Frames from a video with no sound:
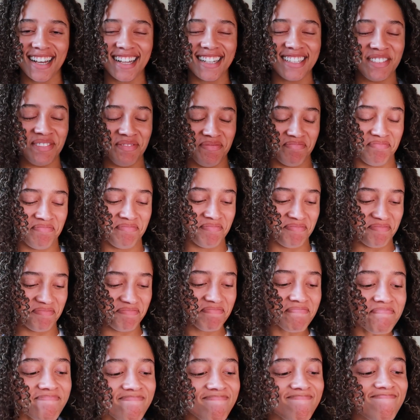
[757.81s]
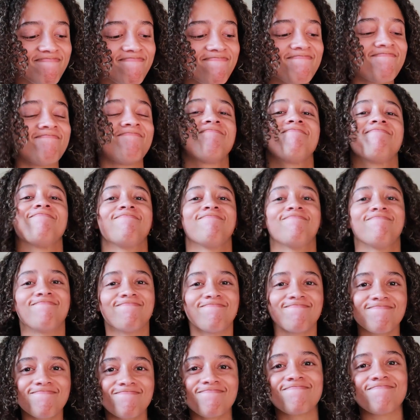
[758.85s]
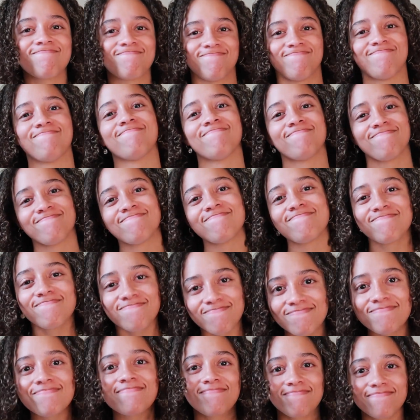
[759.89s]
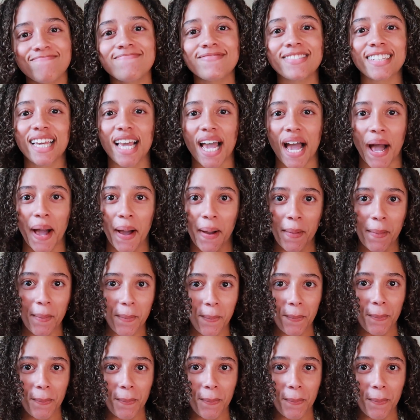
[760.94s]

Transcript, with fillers: Mm-hmm. Mm-hmm. Yeah,